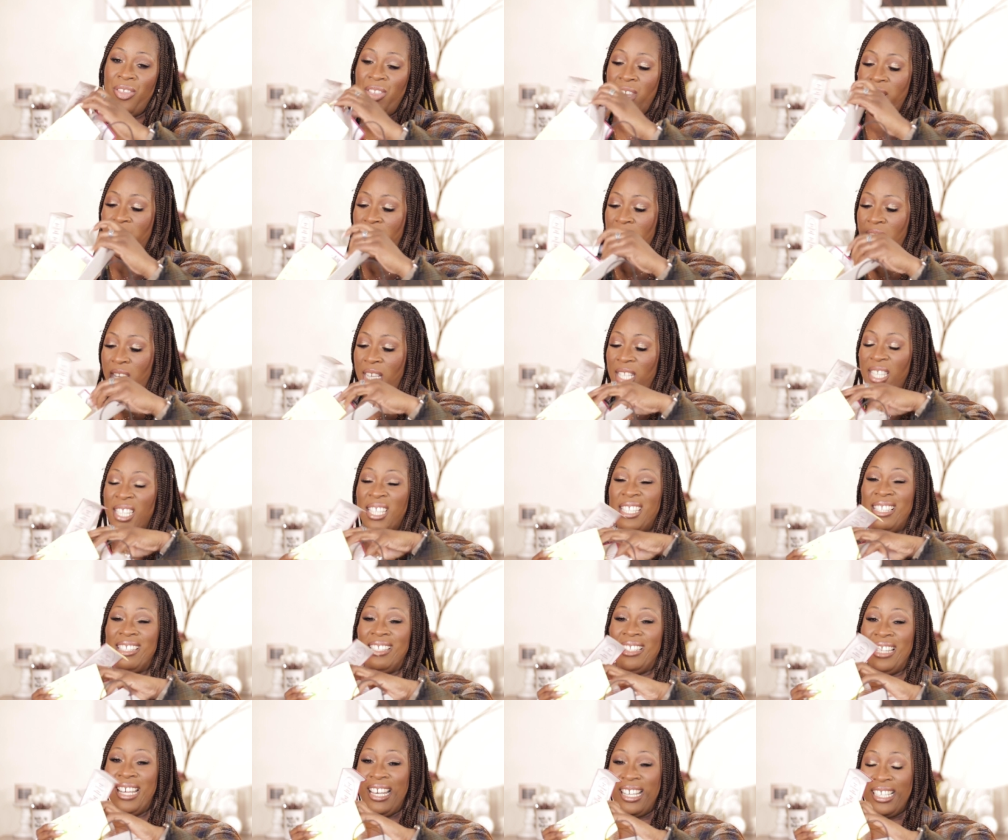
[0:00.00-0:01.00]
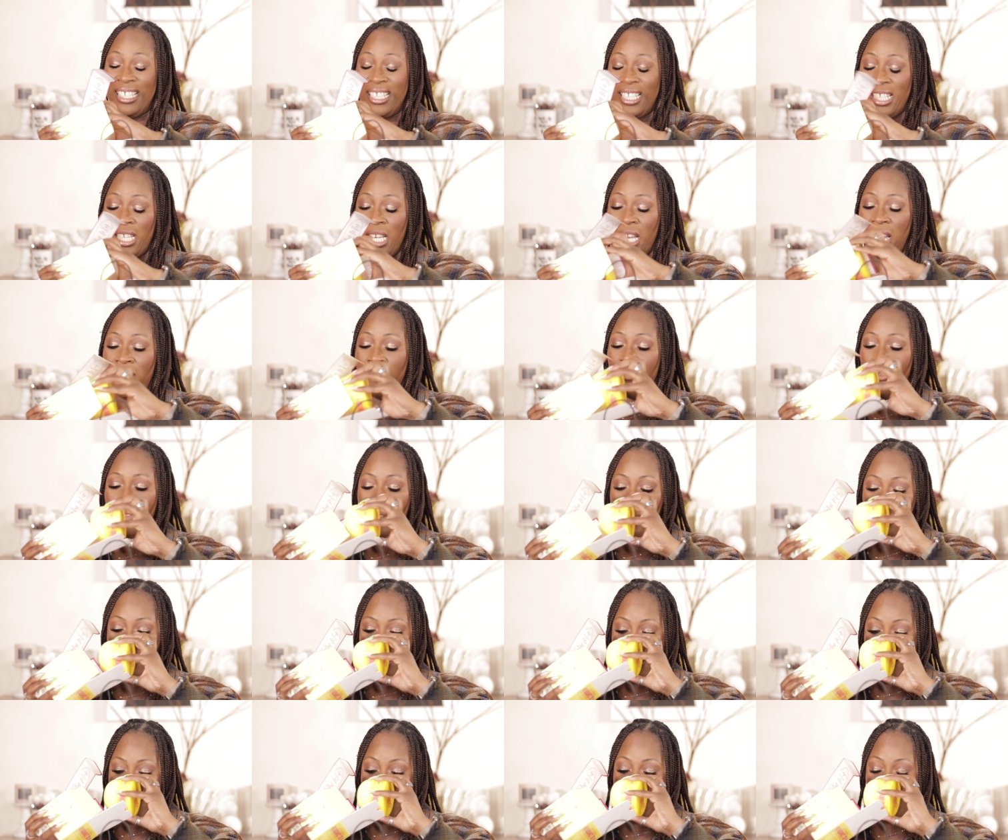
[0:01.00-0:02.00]
the scent.
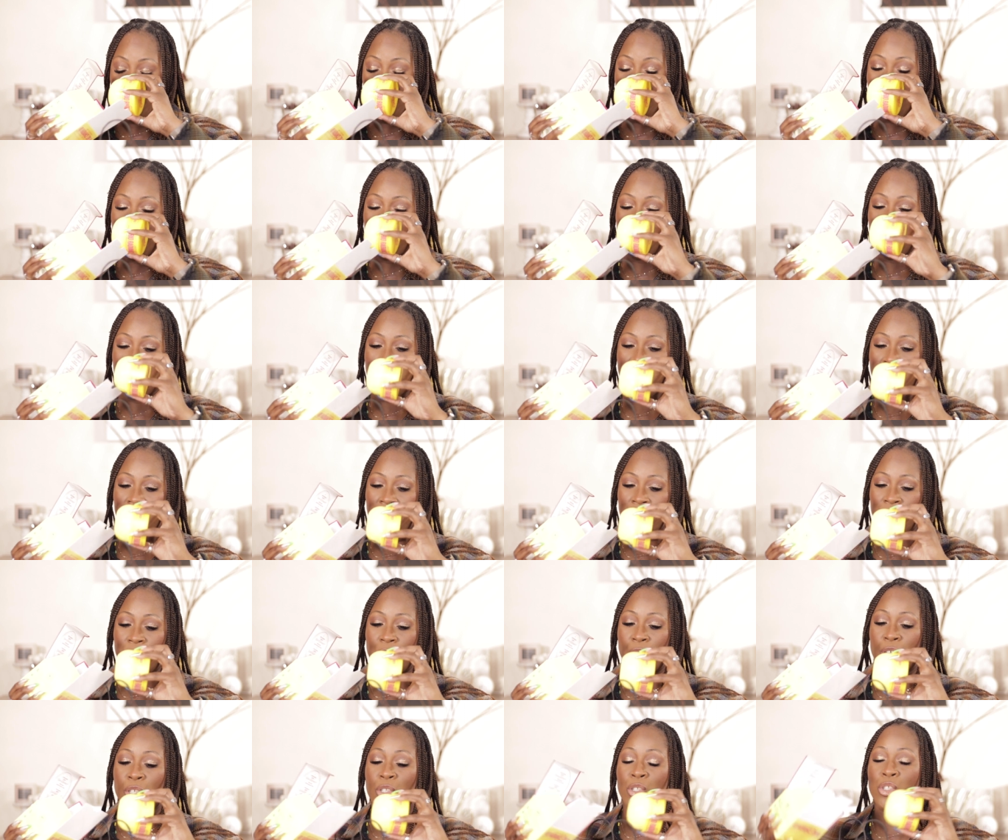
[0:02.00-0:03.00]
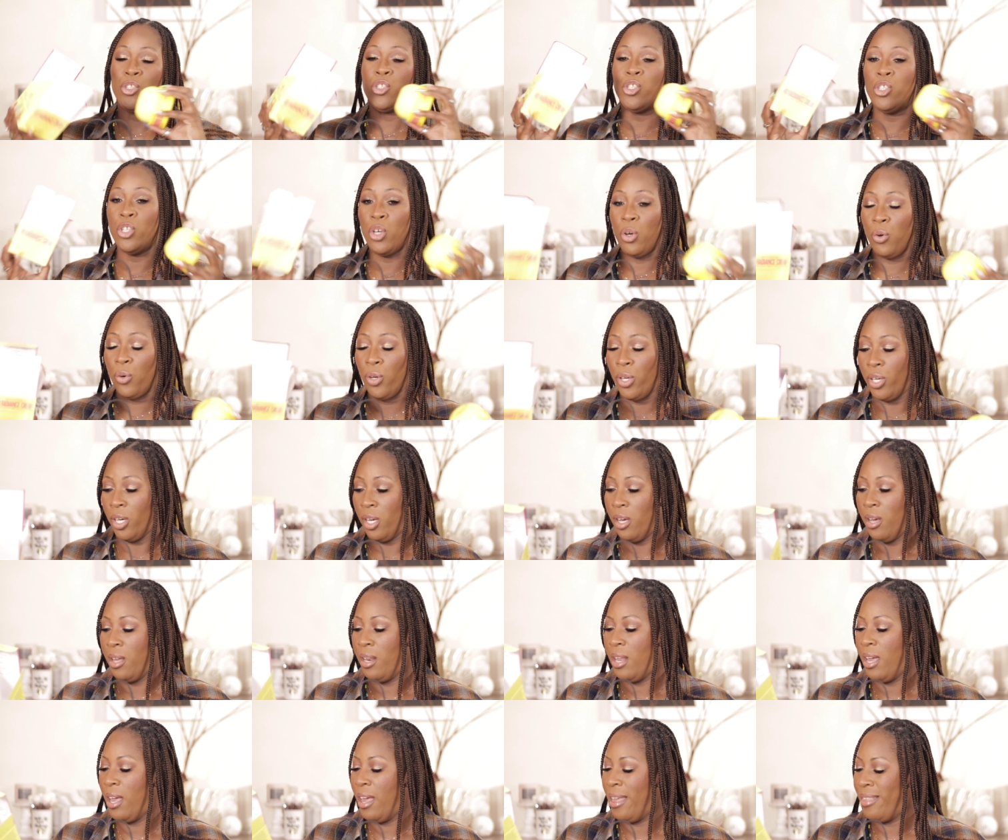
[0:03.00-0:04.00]
It smelled so
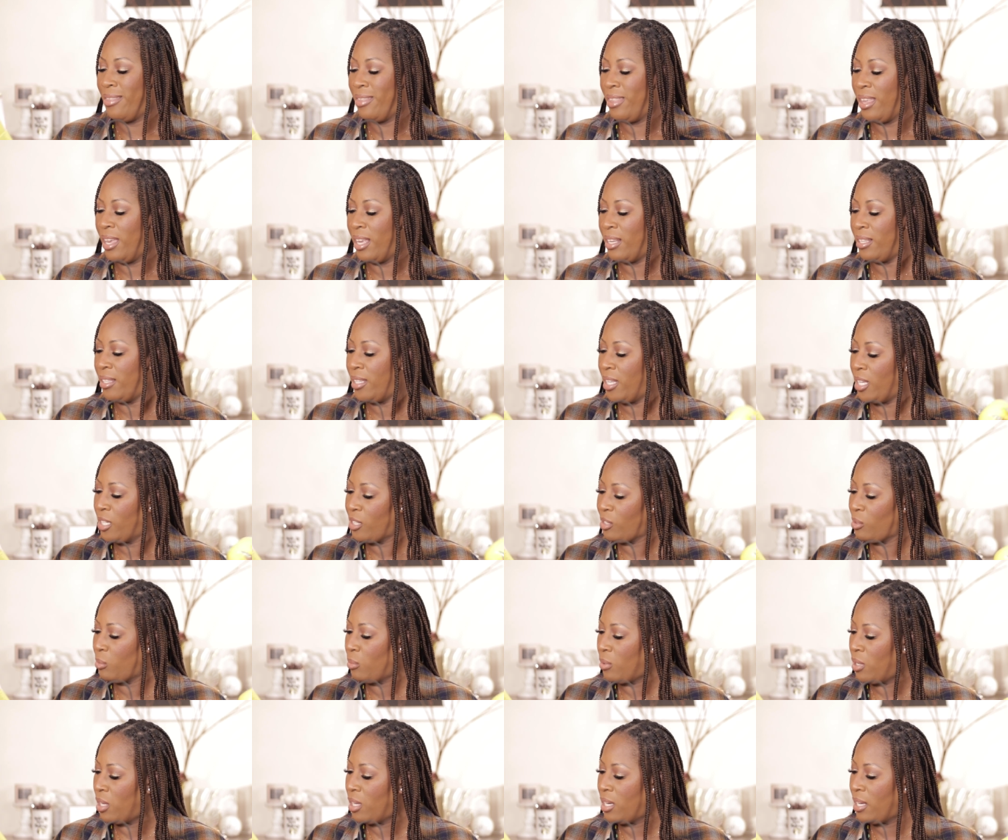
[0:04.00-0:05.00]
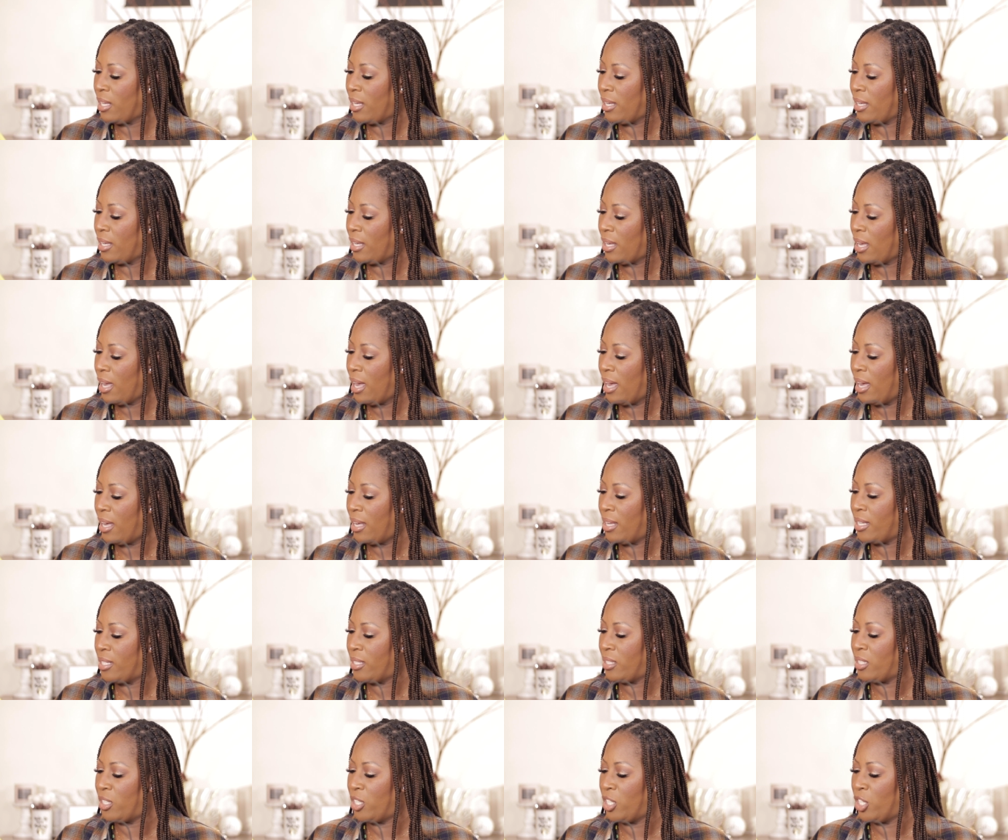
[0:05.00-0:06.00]
good. And then this one
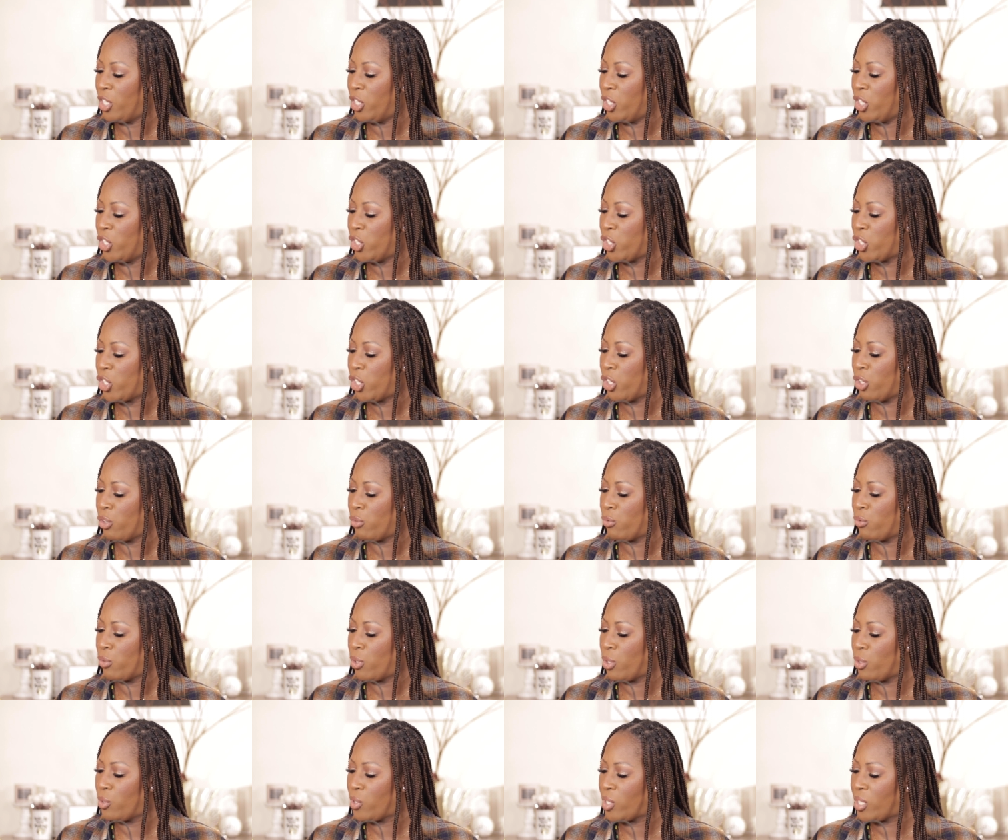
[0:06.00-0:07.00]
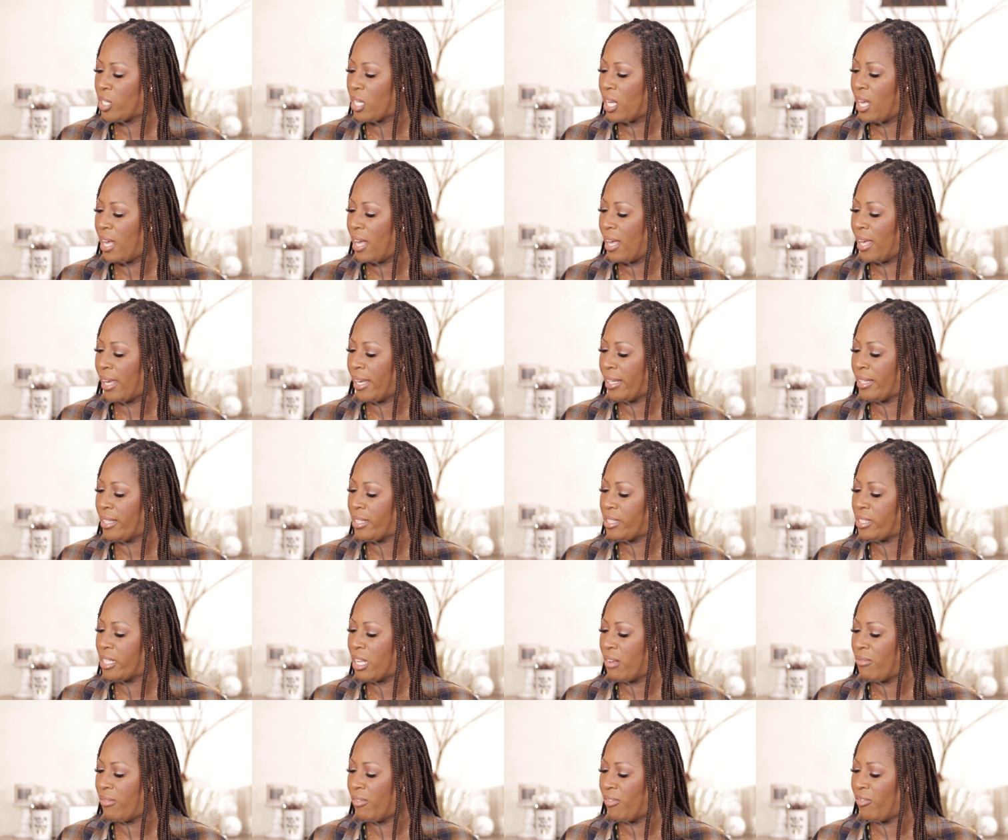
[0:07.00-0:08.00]
has the Cheirosa
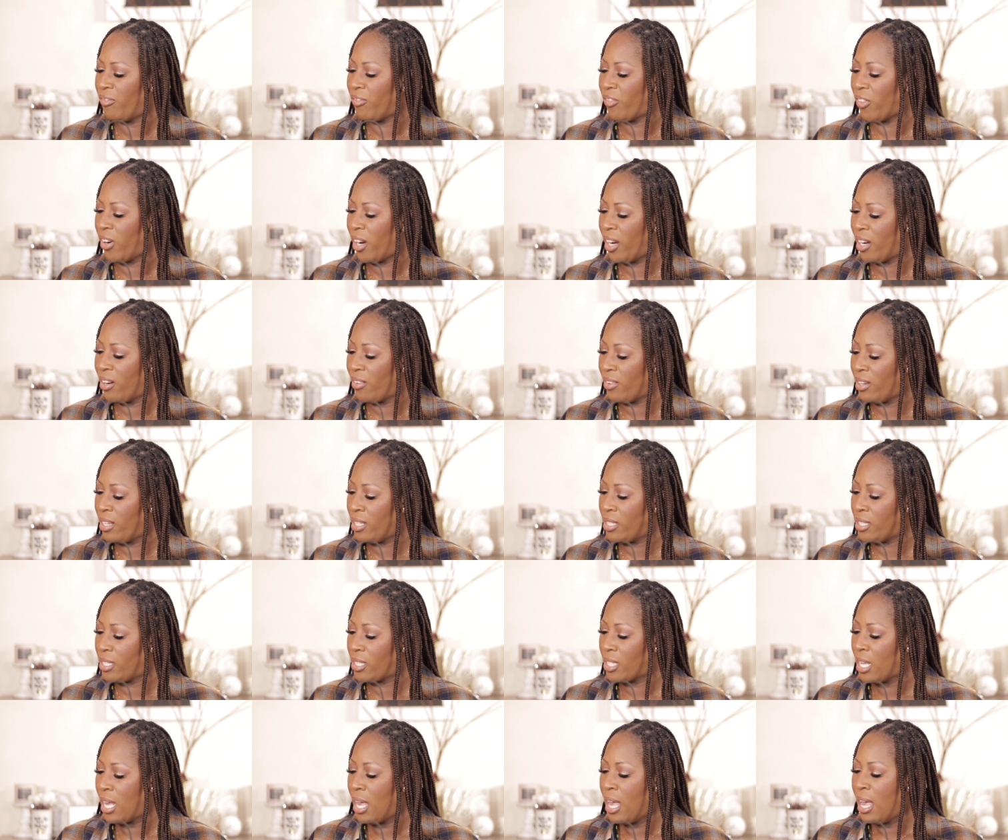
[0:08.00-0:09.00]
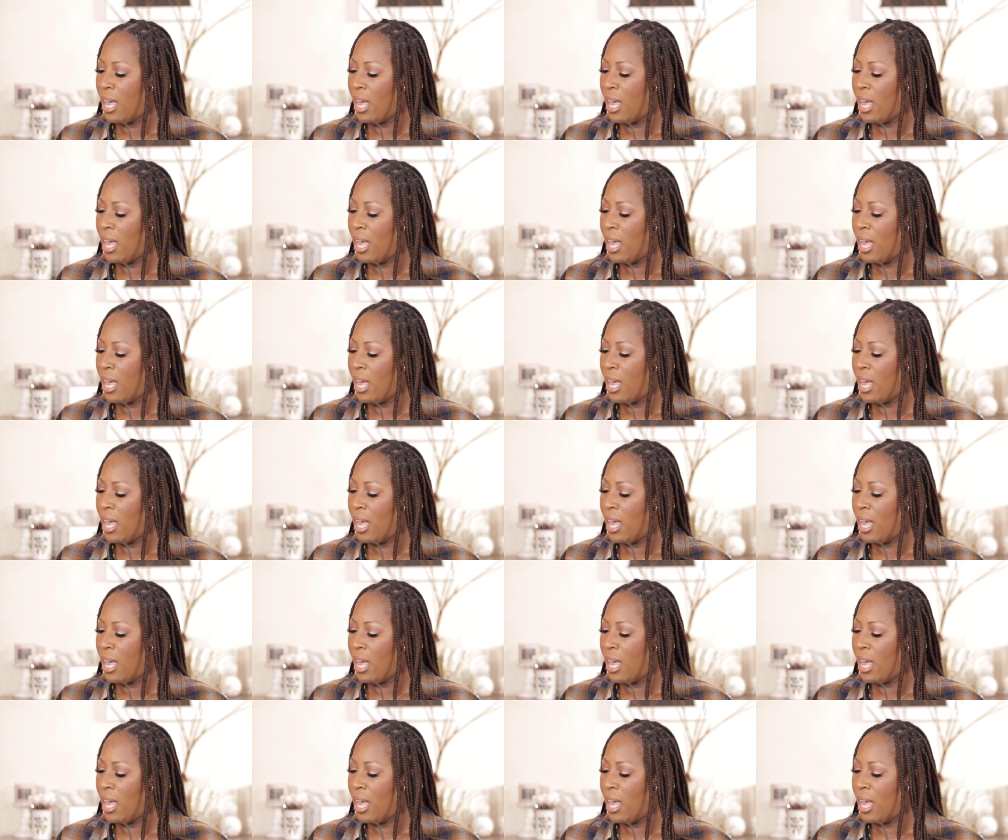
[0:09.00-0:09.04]
87 fragrance.